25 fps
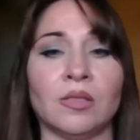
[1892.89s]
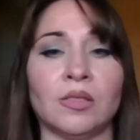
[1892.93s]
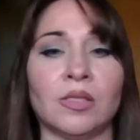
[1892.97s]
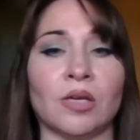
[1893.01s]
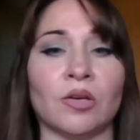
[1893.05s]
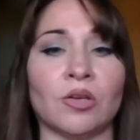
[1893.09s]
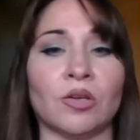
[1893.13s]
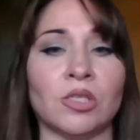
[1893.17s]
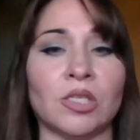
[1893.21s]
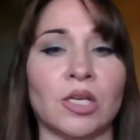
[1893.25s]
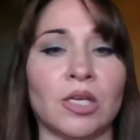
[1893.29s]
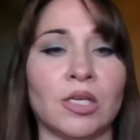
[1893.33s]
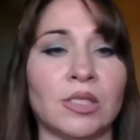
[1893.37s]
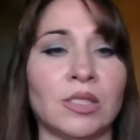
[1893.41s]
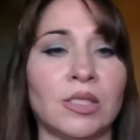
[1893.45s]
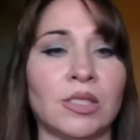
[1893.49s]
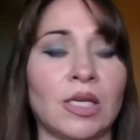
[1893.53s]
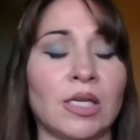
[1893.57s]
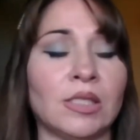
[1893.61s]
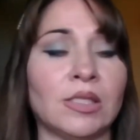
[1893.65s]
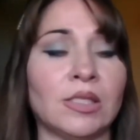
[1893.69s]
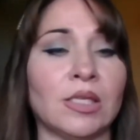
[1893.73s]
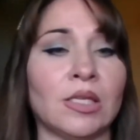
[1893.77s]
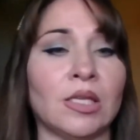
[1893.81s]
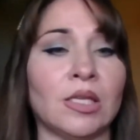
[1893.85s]
Secretary of
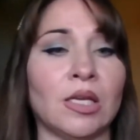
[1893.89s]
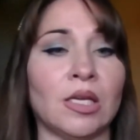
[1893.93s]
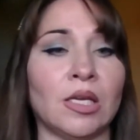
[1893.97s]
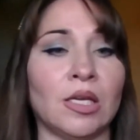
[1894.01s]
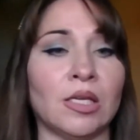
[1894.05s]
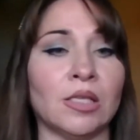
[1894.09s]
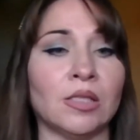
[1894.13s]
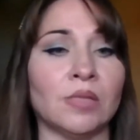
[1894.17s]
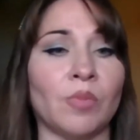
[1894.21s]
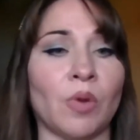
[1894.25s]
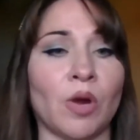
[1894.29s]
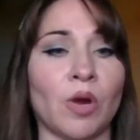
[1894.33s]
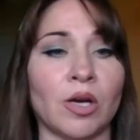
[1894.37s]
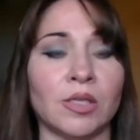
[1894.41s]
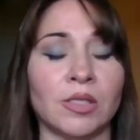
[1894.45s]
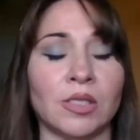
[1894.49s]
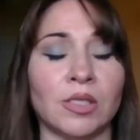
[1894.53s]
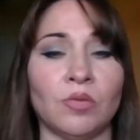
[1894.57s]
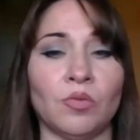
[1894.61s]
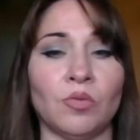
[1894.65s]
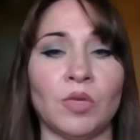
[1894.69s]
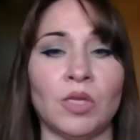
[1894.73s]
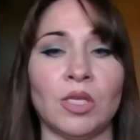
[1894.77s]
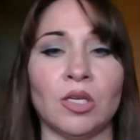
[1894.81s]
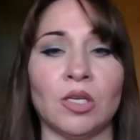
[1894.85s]
States, and it is
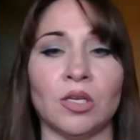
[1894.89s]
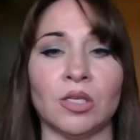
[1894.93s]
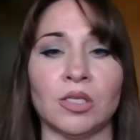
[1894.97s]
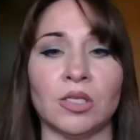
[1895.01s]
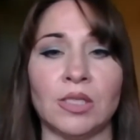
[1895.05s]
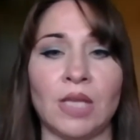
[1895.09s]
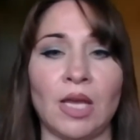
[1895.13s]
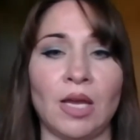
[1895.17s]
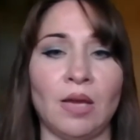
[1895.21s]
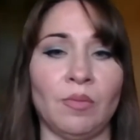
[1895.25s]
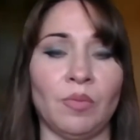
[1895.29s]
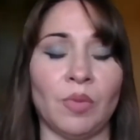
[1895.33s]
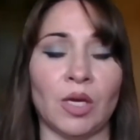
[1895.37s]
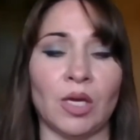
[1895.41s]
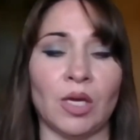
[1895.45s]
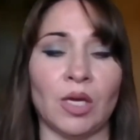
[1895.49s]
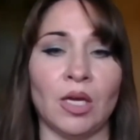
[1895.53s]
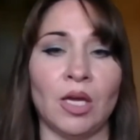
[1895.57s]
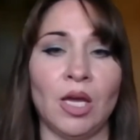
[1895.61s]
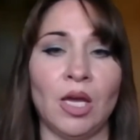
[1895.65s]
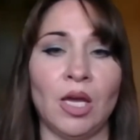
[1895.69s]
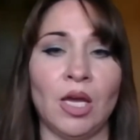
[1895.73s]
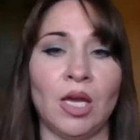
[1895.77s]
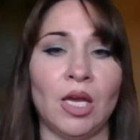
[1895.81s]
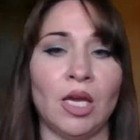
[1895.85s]
partisan within our state, but
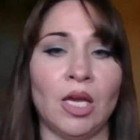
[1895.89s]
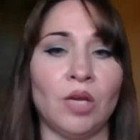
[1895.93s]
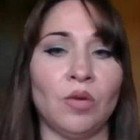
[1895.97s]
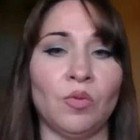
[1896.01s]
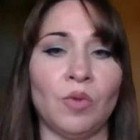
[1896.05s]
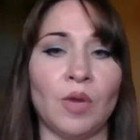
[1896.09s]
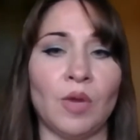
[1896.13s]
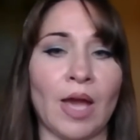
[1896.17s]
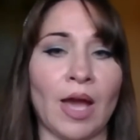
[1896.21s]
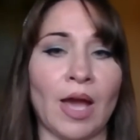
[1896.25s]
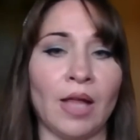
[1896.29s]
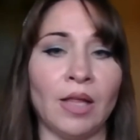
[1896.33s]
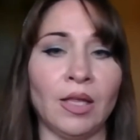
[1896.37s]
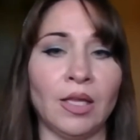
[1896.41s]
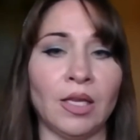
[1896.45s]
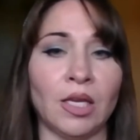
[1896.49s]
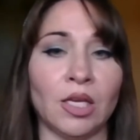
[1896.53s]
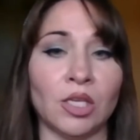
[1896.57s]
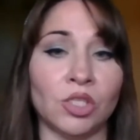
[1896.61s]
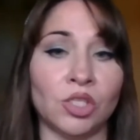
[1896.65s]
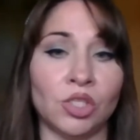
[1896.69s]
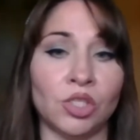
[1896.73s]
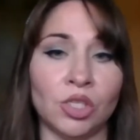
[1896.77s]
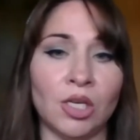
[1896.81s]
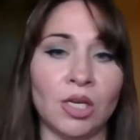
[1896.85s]
in reality,
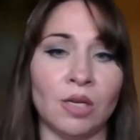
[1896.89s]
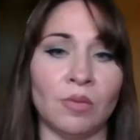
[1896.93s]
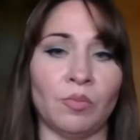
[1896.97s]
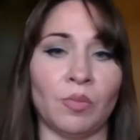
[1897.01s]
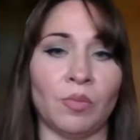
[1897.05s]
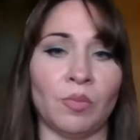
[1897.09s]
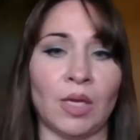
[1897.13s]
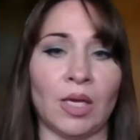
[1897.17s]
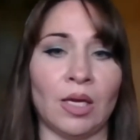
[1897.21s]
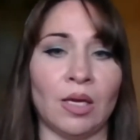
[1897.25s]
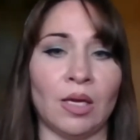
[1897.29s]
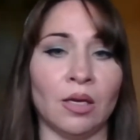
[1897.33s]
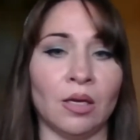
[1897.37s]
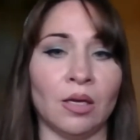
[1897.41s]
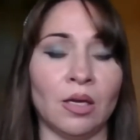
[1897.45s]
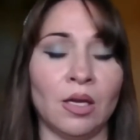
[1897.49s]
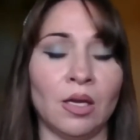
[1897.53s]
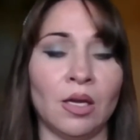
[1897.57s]
it shouldn't be.